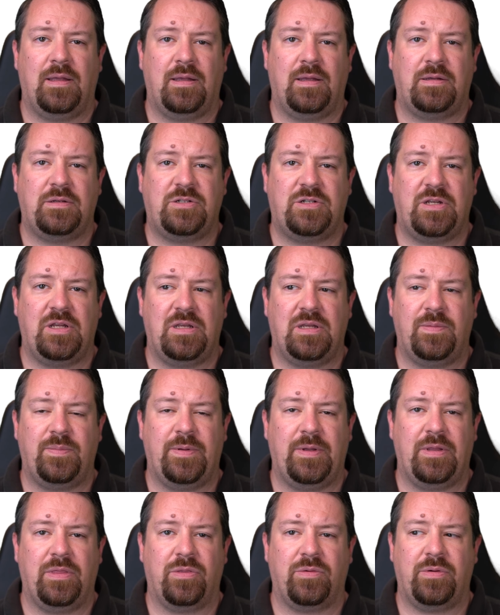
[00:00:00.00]

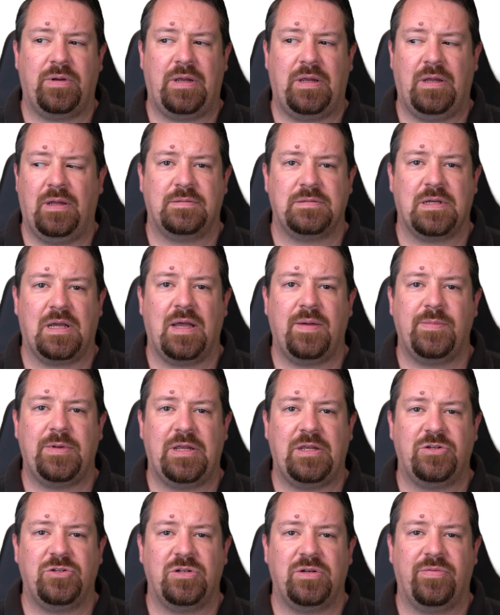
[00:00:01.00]
HTTP3 is a
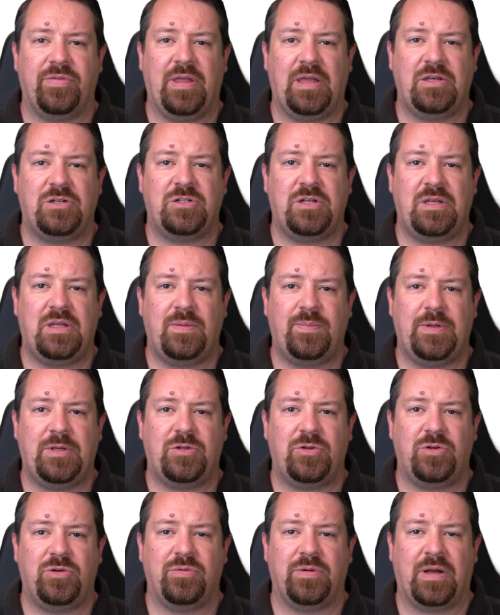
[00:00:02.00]
combination of the
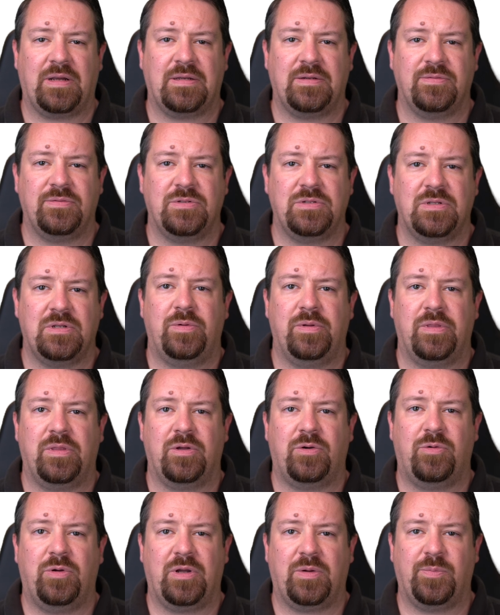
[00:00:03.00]
HTTP2 directives with
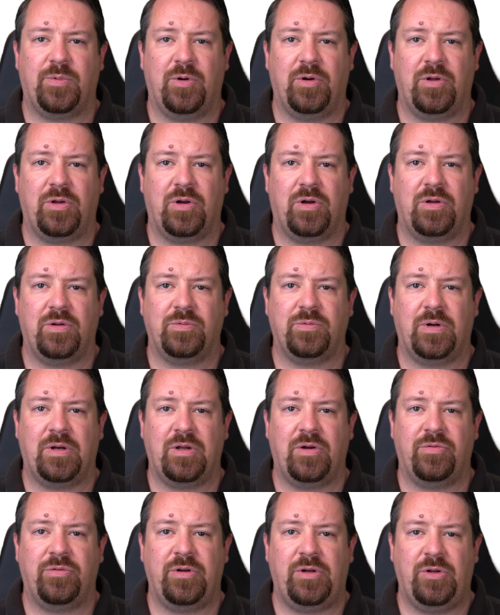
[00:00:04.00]
the QUIC protocol
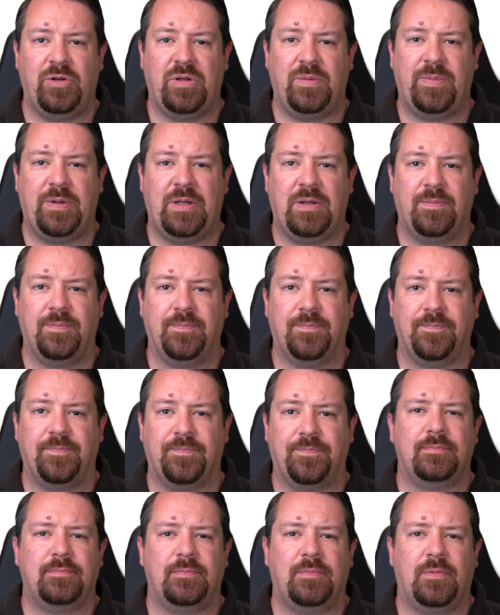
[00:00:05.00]
running over UDP.
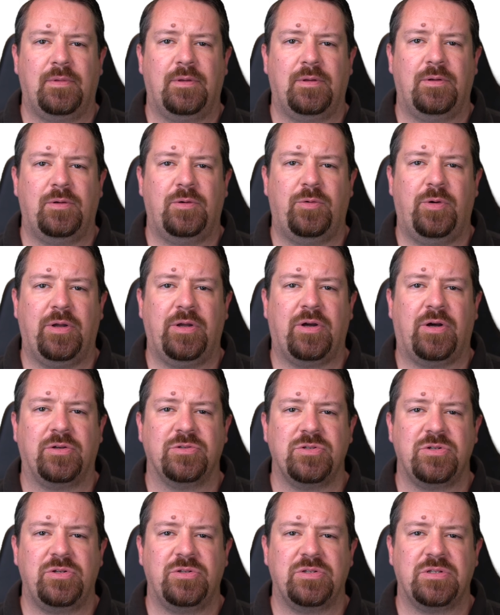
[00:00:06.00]
QUIC
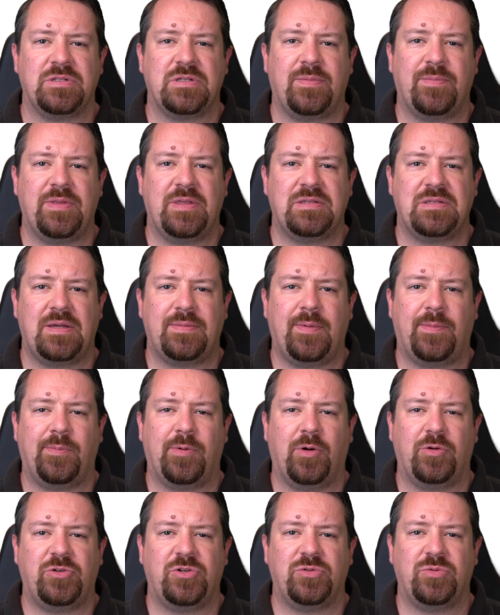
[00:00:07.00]
also uses some of the same
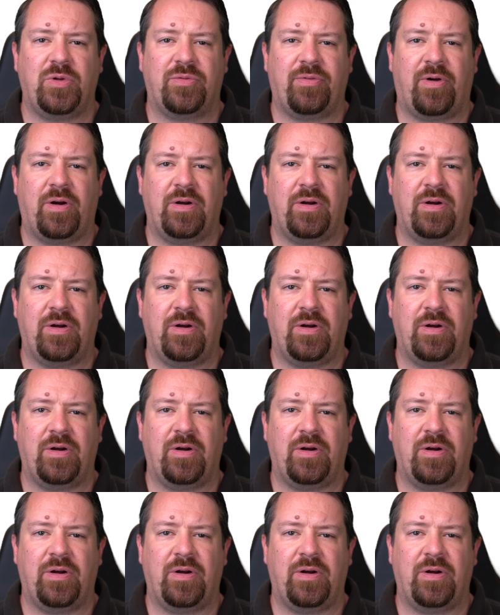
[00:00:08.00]
approaches we've